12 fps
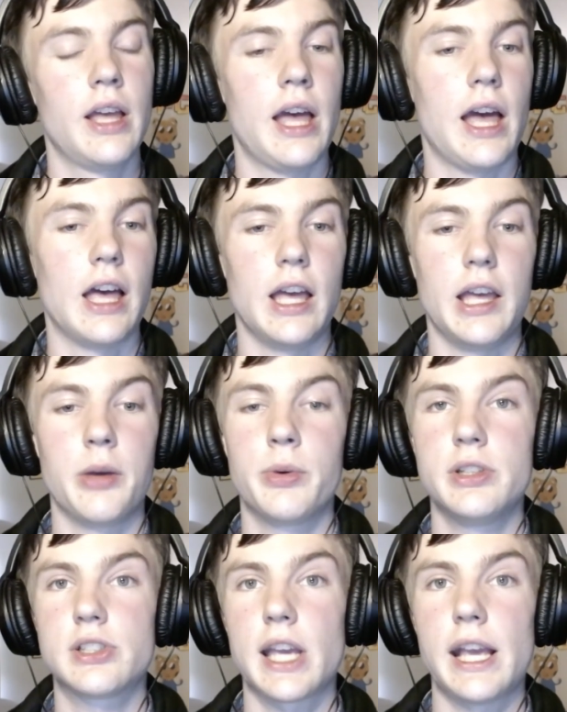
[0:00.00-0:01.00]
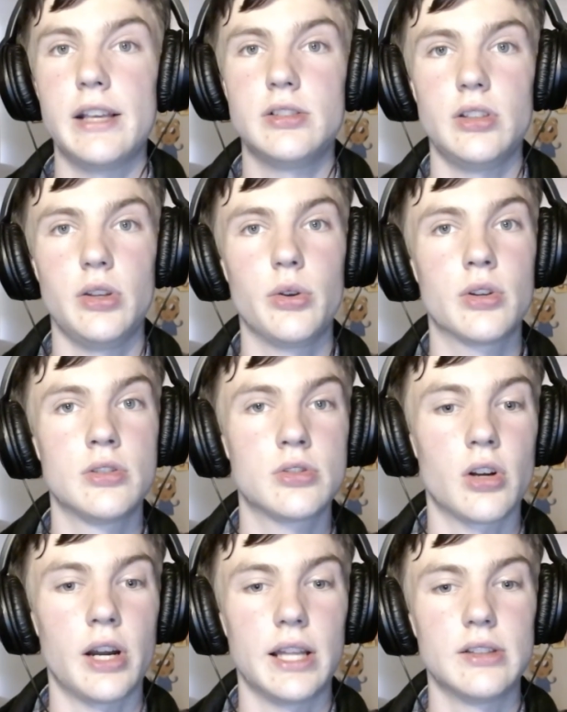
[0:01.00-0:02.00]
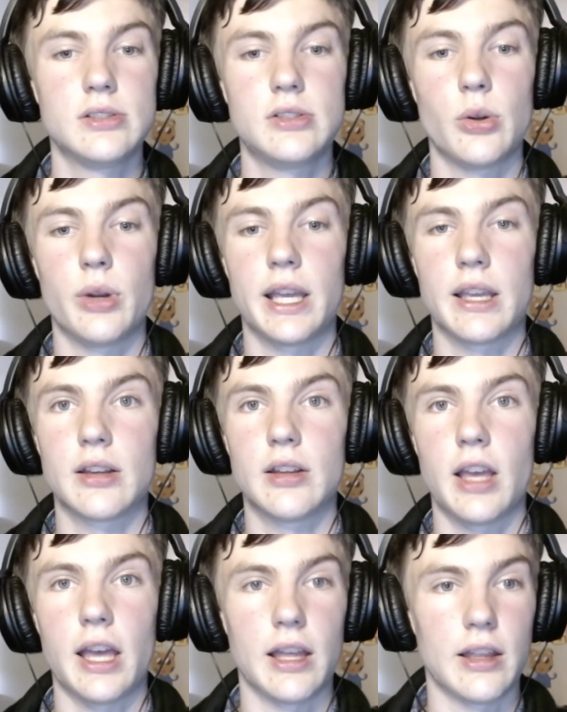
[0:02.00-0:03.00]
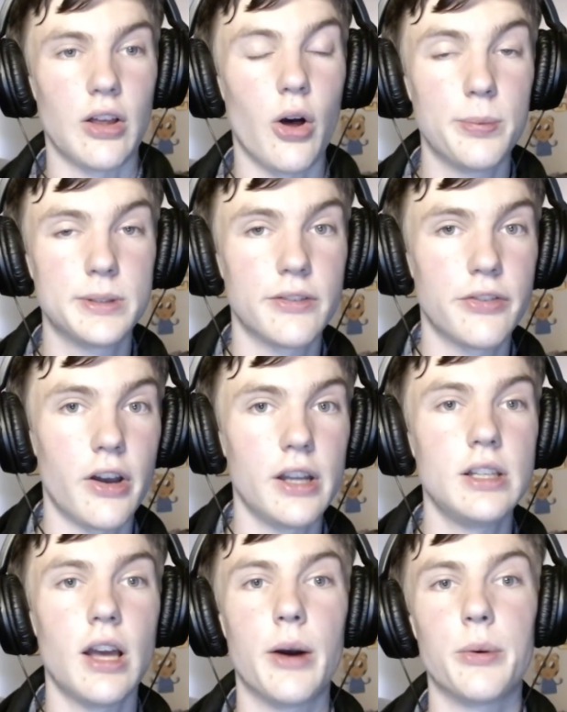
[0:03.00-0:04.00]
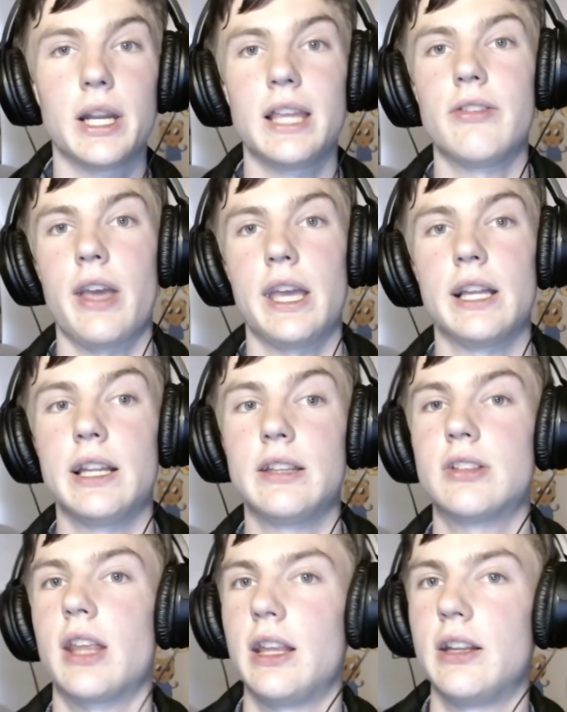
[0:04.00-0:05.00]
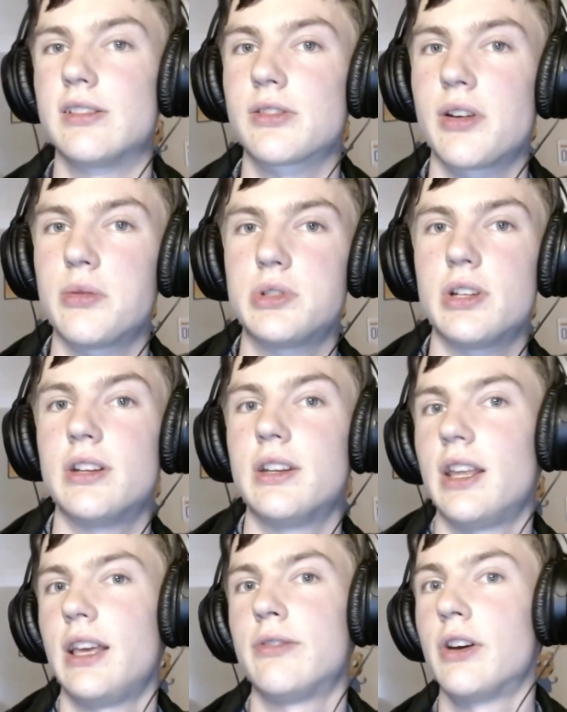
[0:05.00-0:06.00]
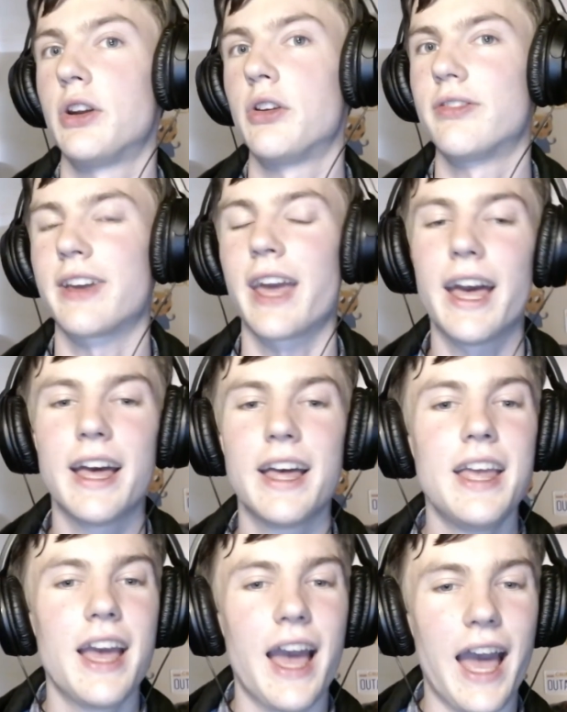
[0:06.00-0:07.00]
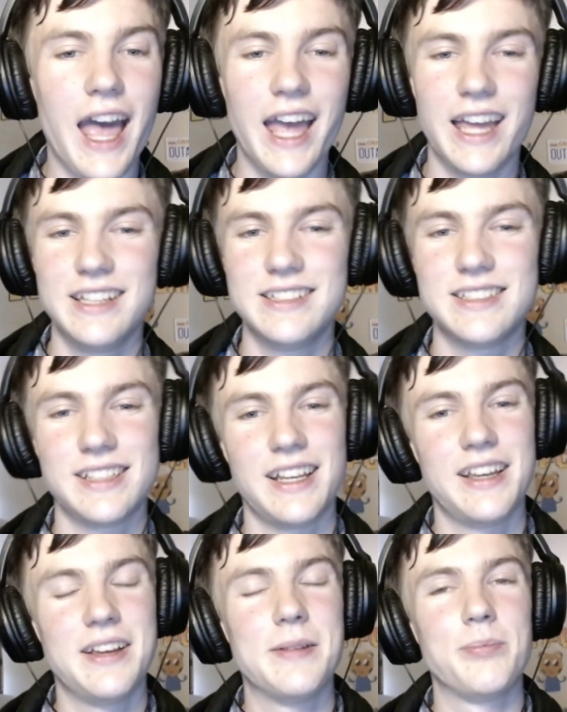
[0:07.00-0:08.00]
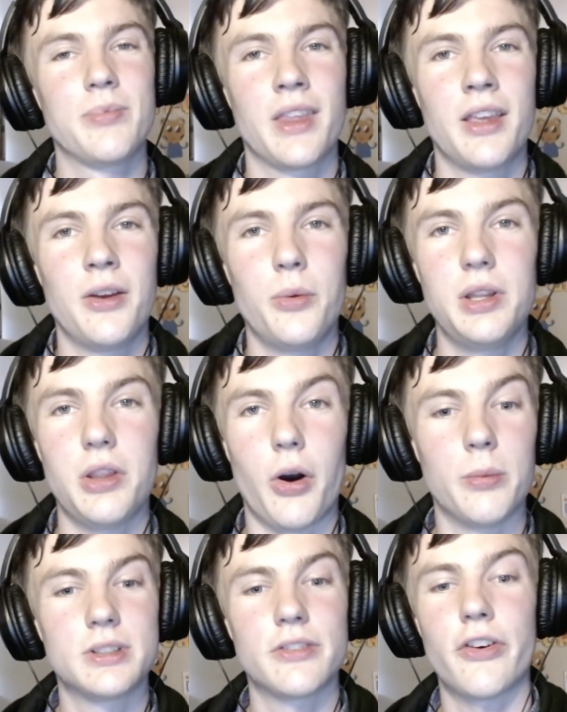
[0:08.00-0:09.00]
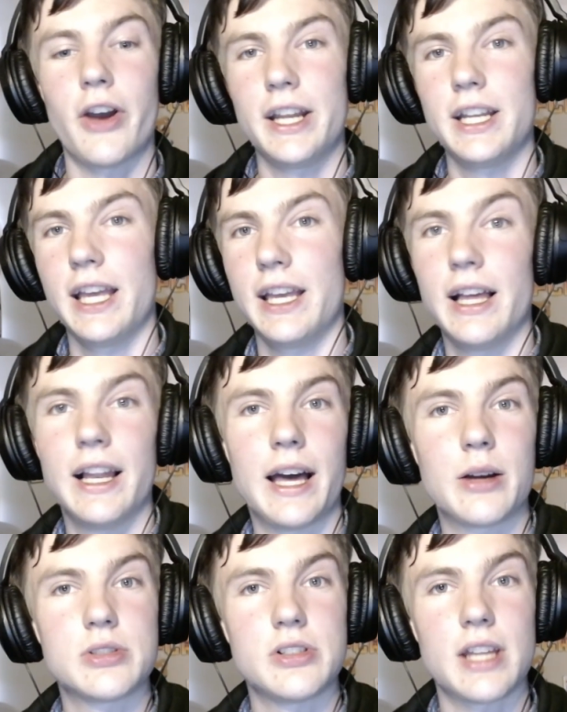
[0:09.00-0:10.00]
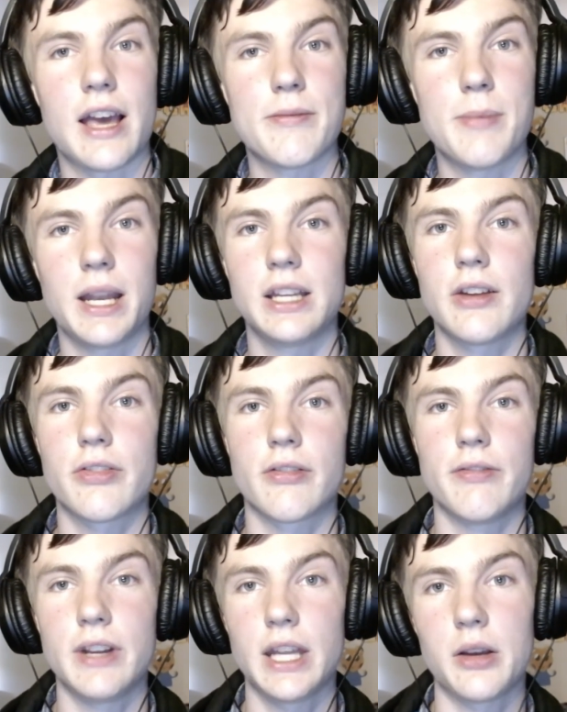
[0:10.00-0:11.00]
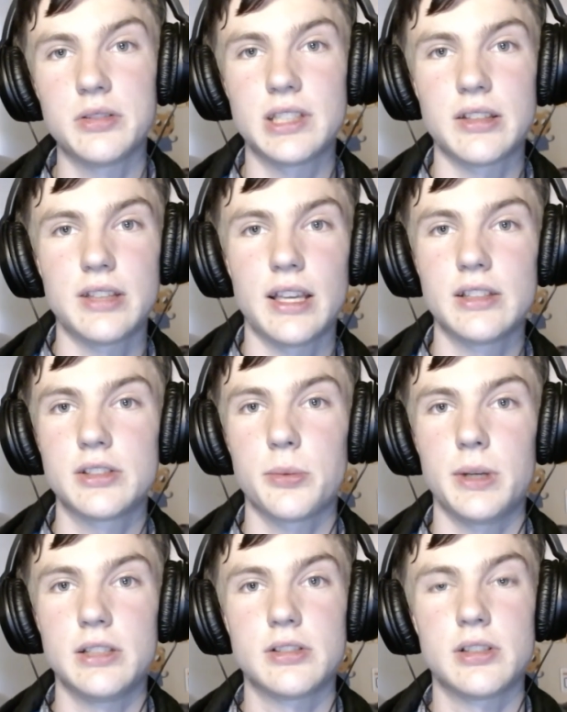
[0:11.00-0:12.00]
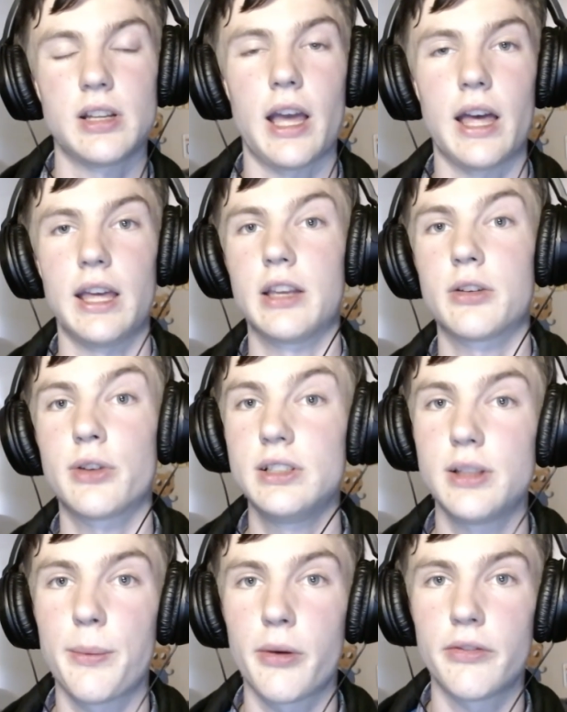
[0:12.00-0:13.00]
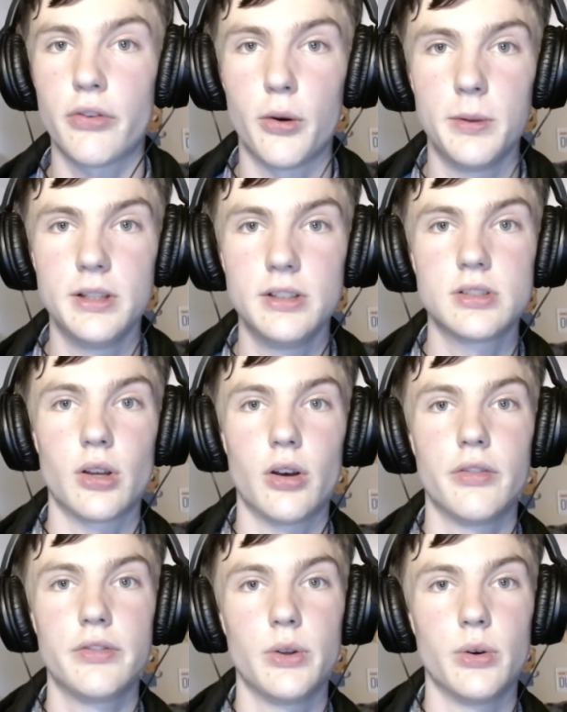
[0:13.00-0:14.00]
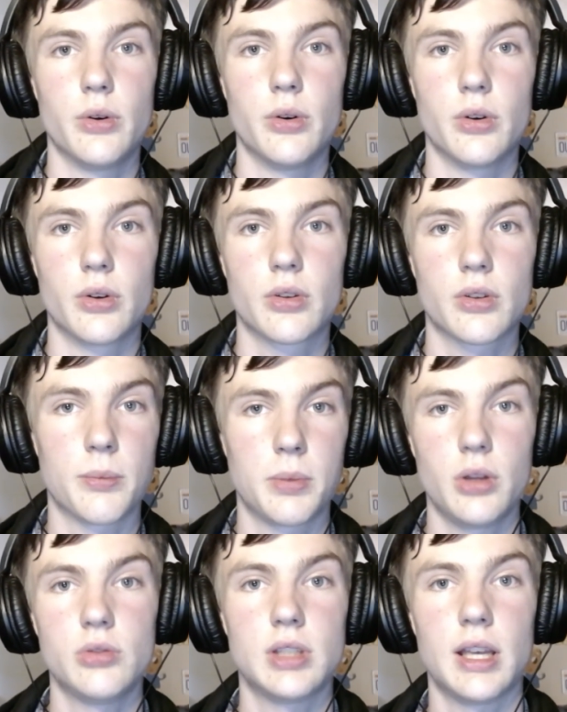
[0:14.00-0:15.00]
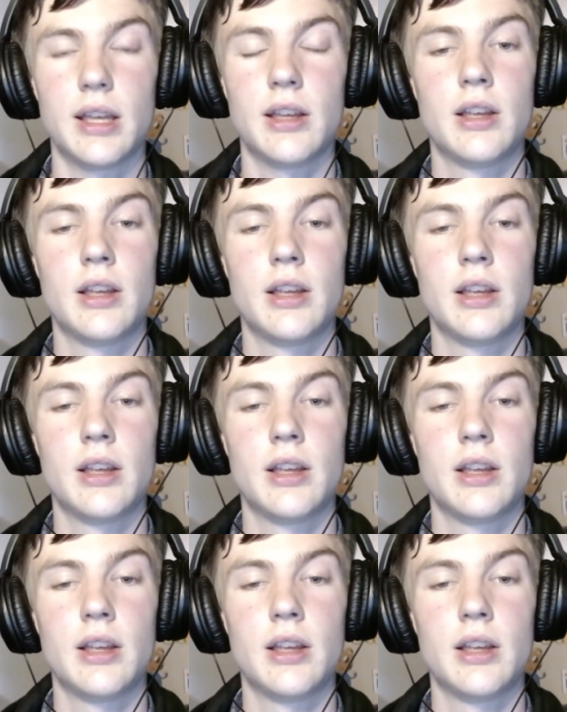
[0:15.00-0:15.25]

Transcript: in which case you can try installing Optifine. I will leave a link to that in the description if I don't forget. And with Optifine, it allows you to have many different video settings which increase the performance of your computer